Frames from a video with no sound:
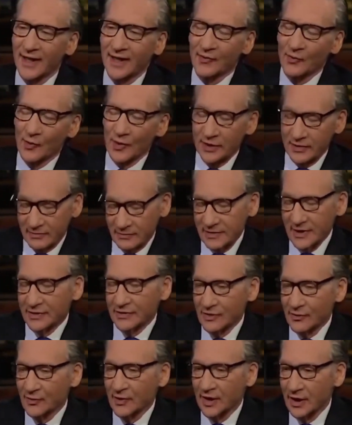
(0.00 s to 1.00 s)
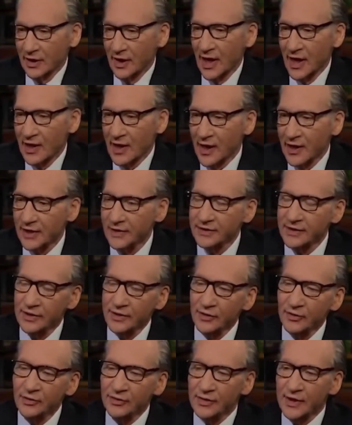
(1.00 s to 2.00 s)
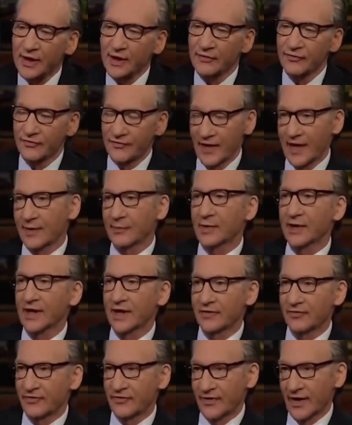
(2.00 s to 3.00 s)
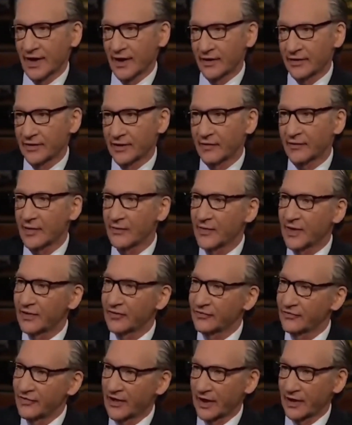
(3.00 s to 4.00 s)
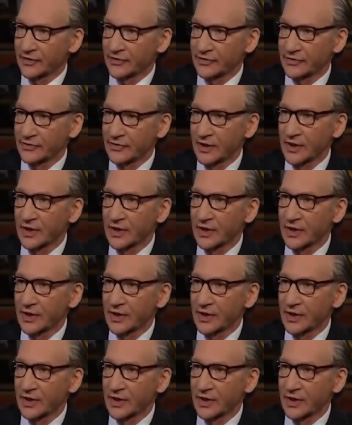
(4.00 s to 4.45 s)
We disagree a lot on is that you think family and faith are a big fix